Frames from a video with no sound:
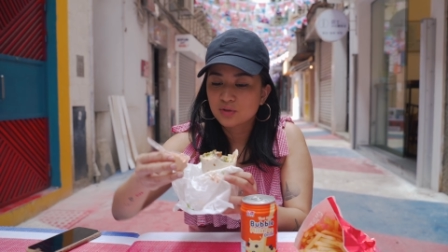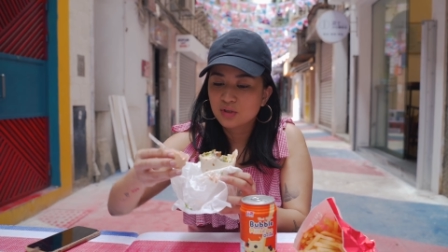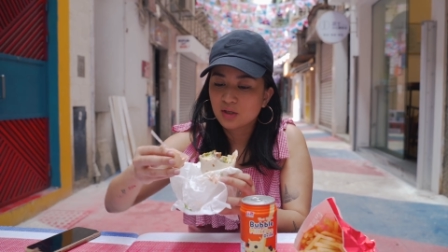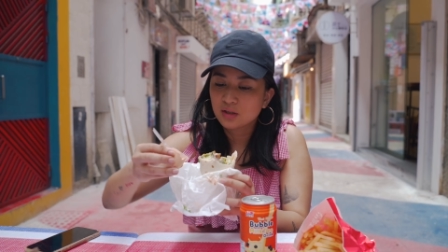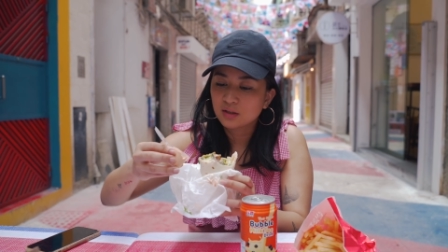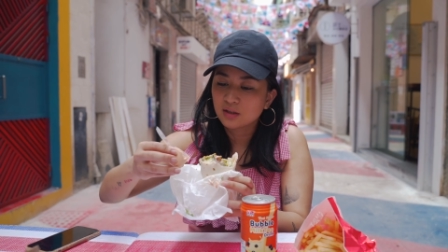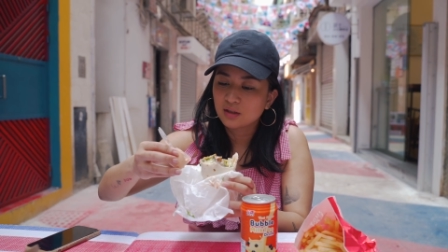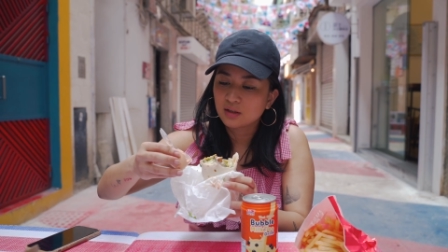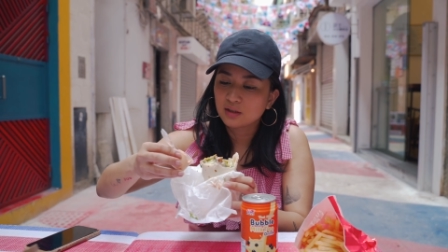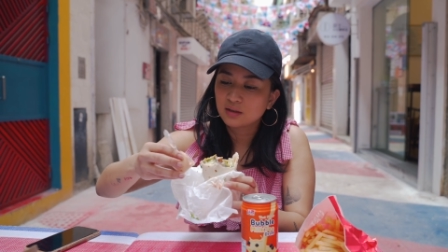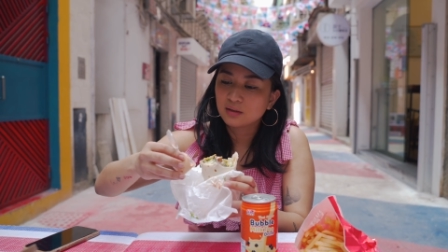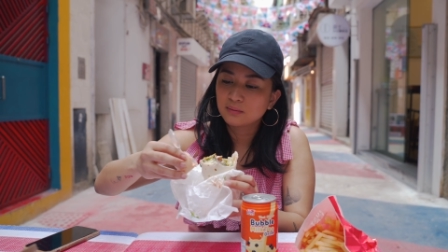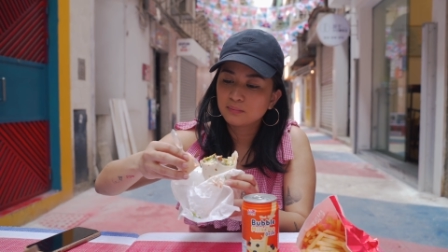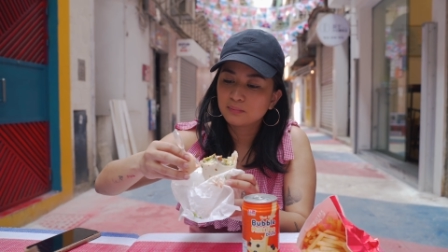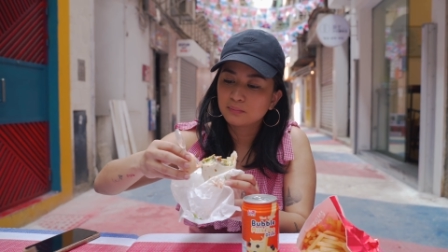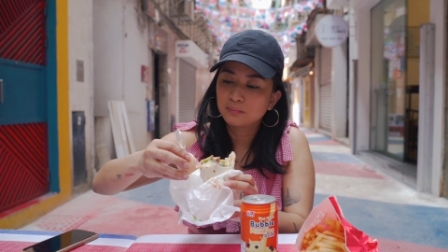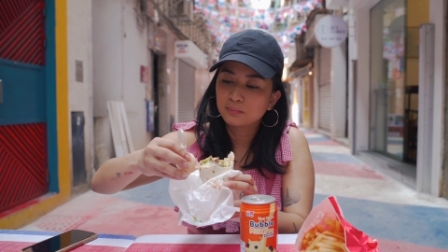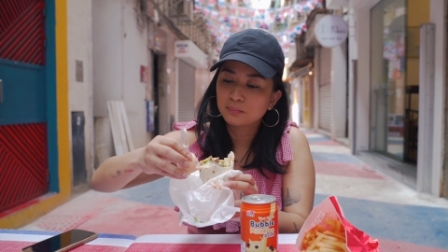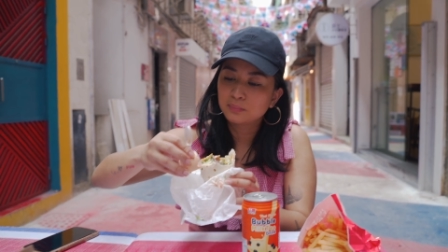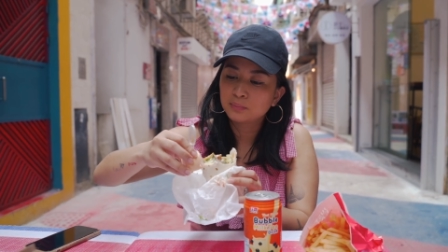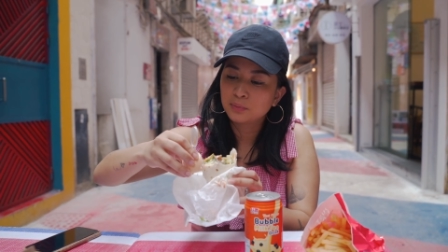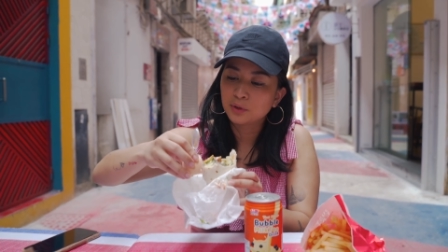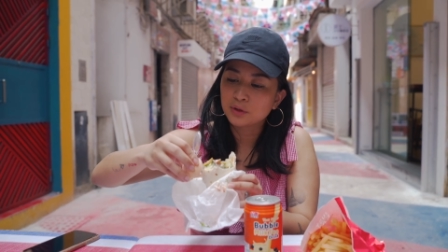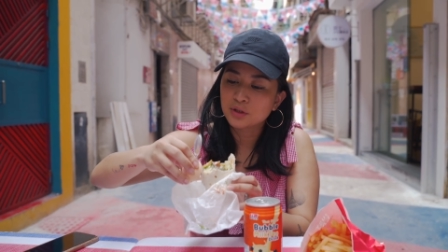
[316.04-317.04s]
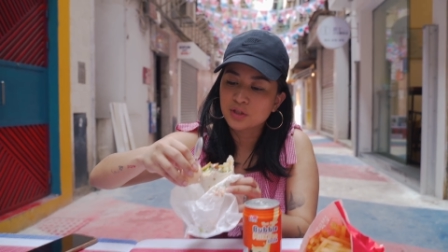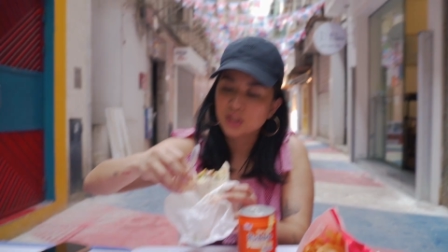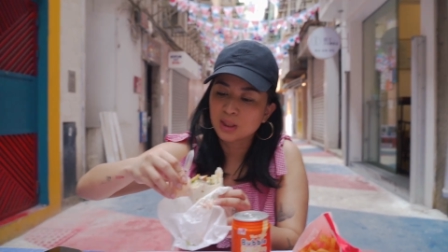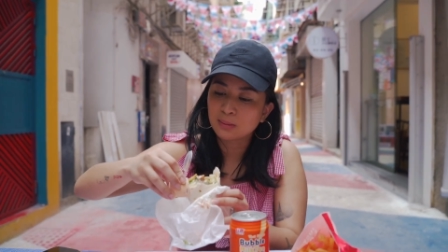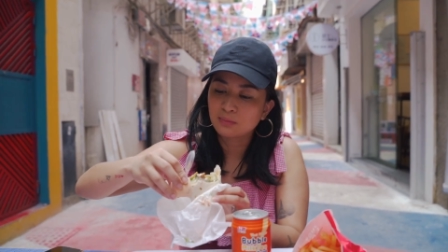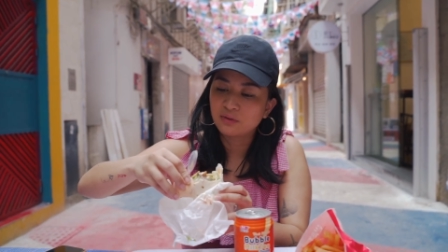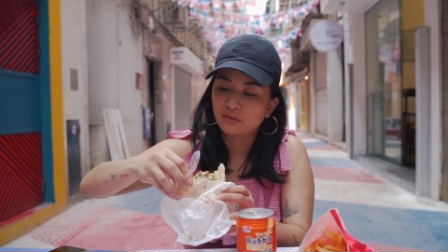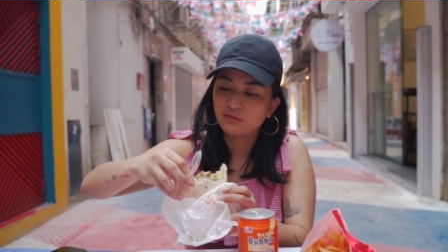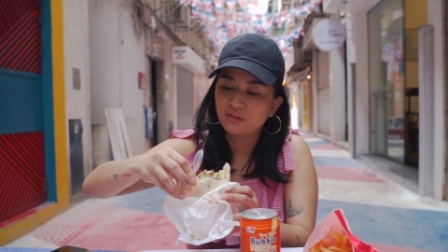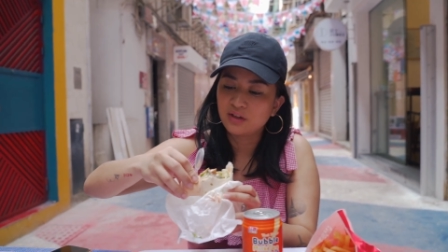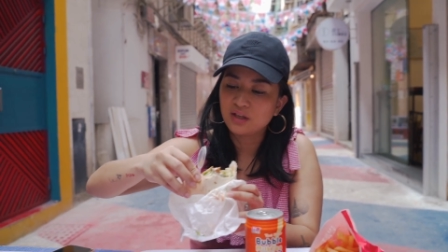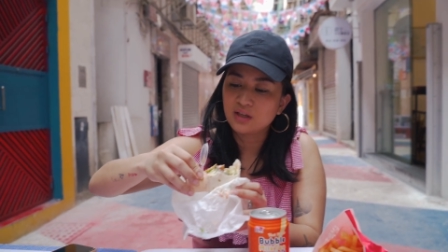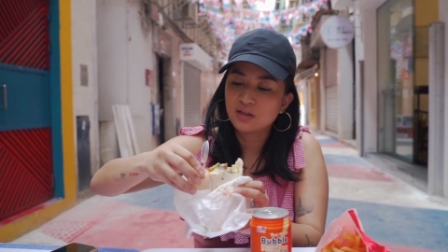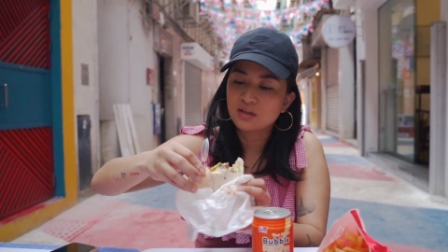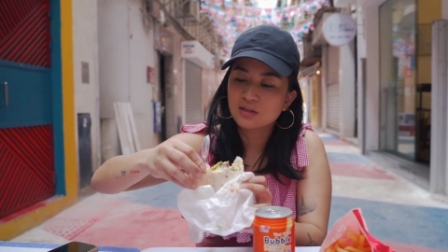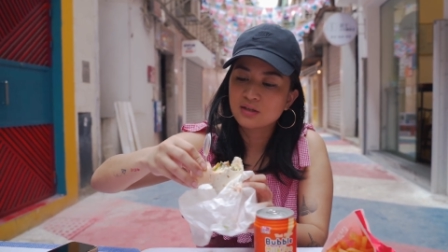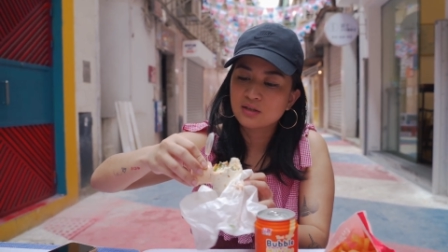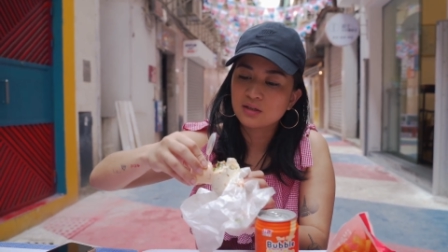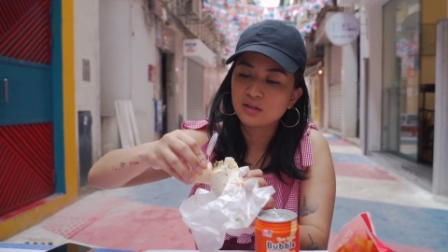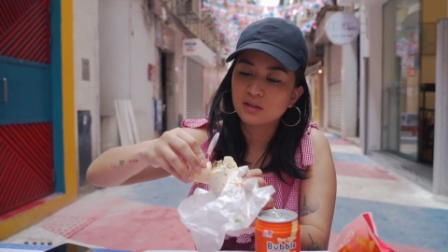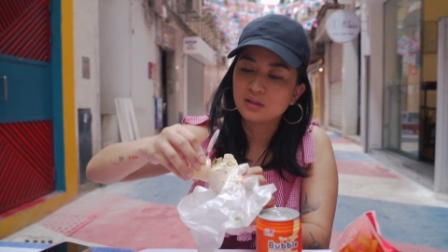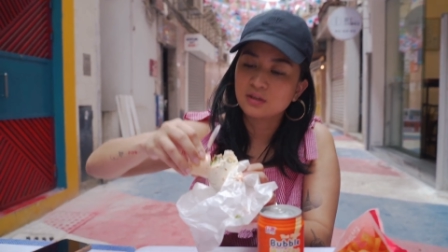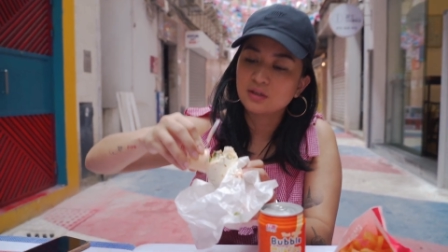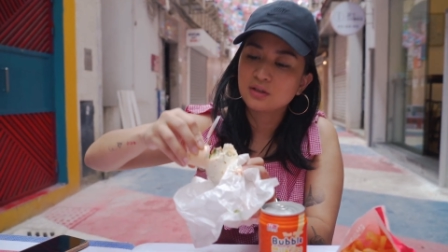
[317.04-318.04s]
just gonna put some of
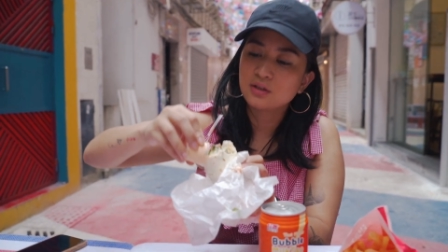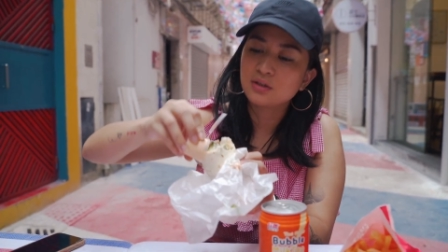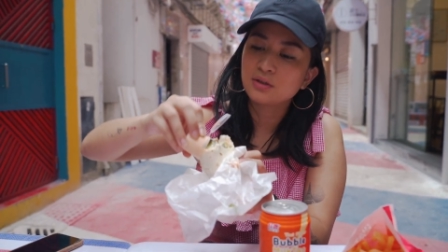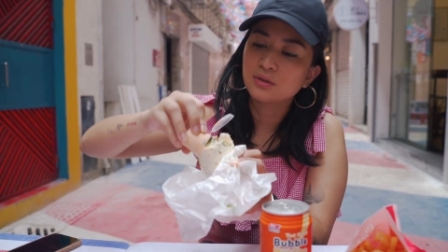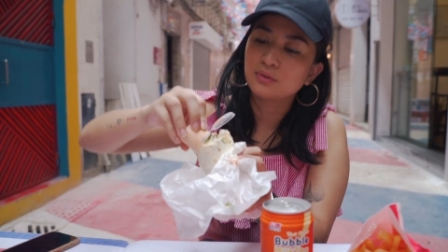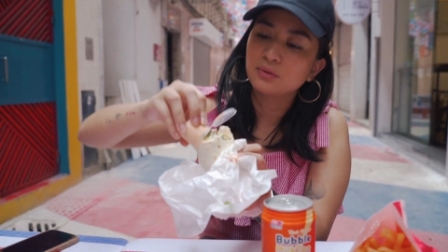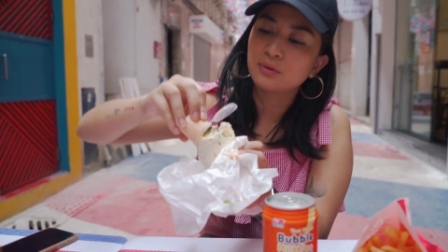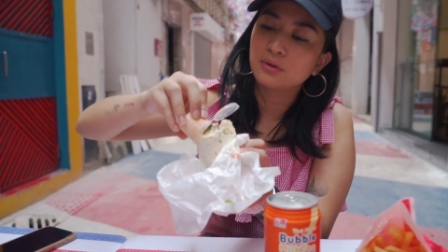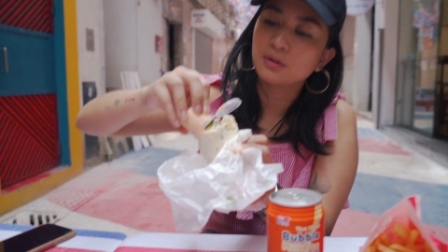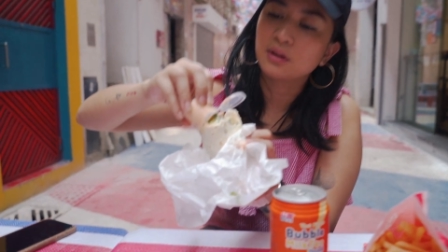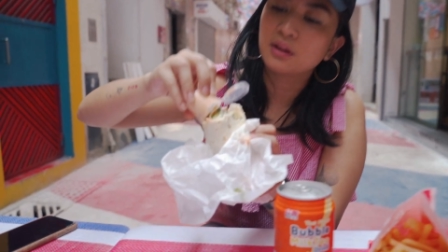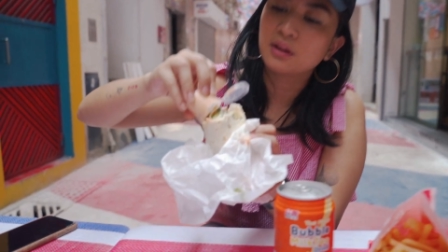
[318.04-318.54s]
these into